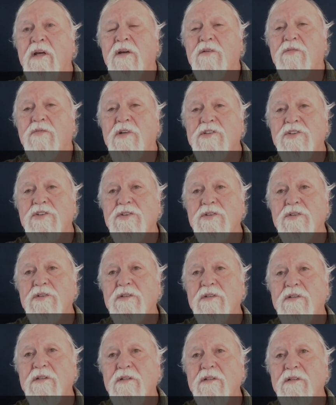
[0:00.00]
Richard
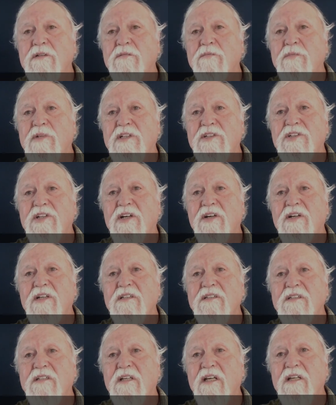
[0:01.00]
McSherry
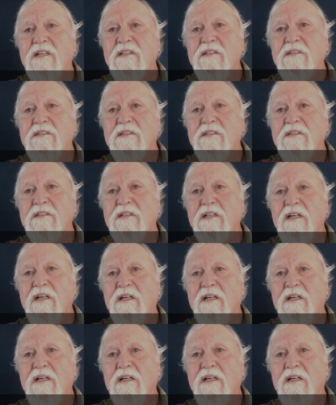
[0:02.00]
says